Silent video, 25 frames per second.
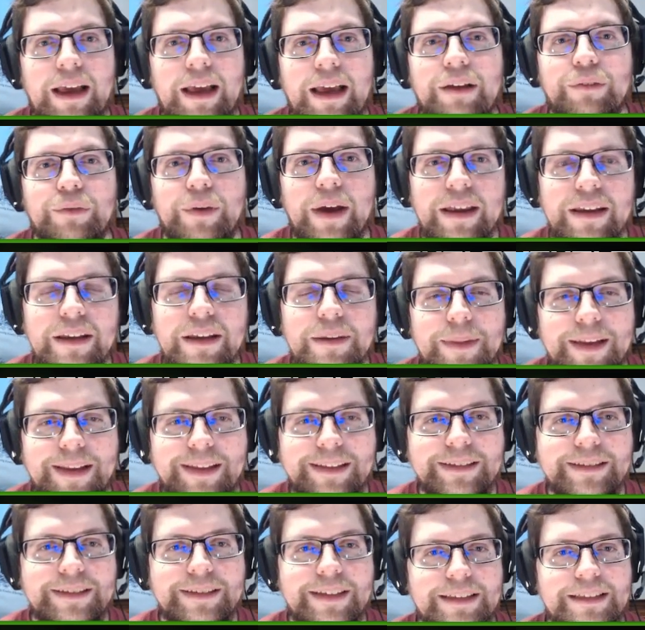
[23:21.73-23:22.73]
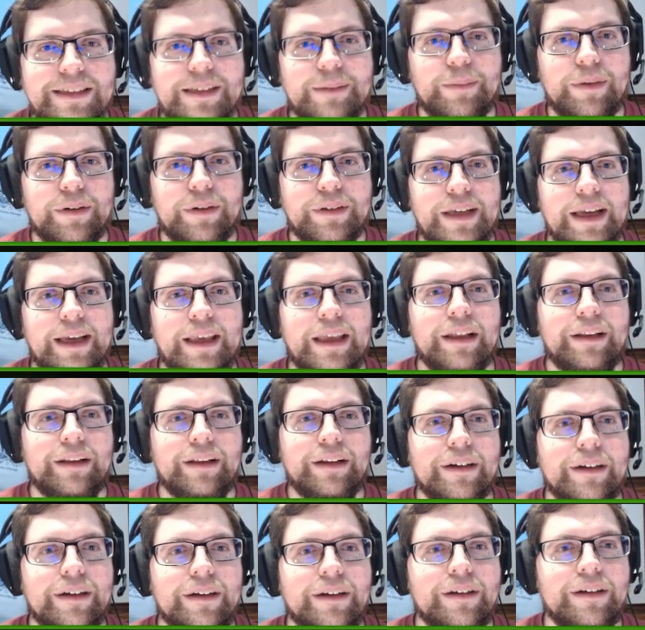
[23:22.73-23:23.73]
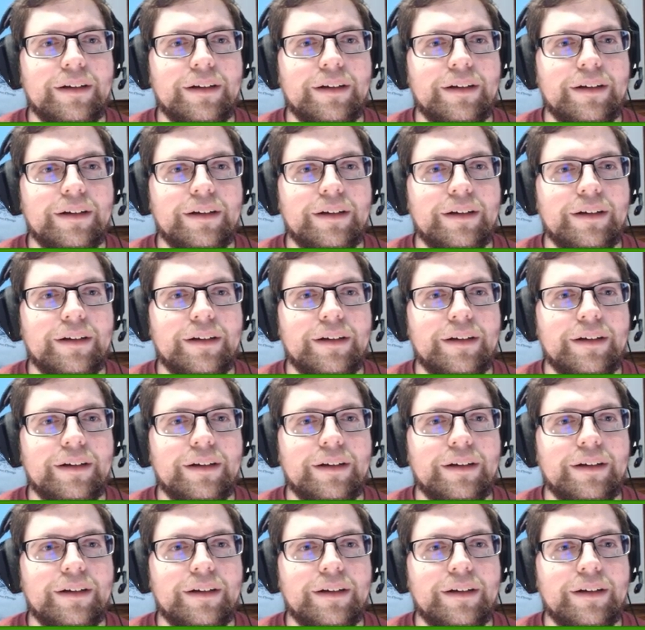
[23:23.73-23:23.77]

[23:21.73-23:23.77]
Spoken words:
random instance in particular,